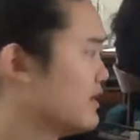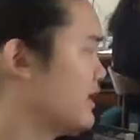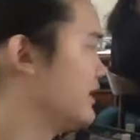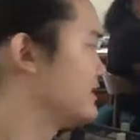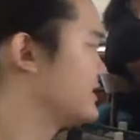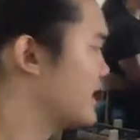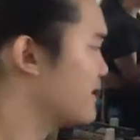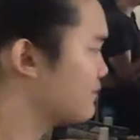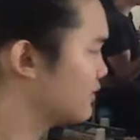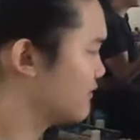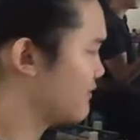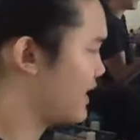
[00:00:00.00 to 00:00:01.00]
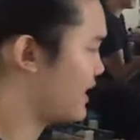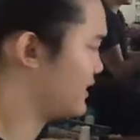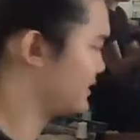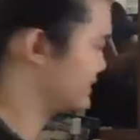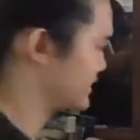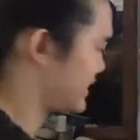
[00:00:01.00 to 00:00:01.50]
An example of that
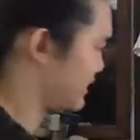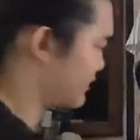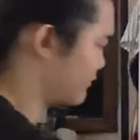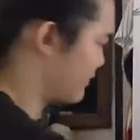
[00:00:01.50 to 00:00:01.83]
is like a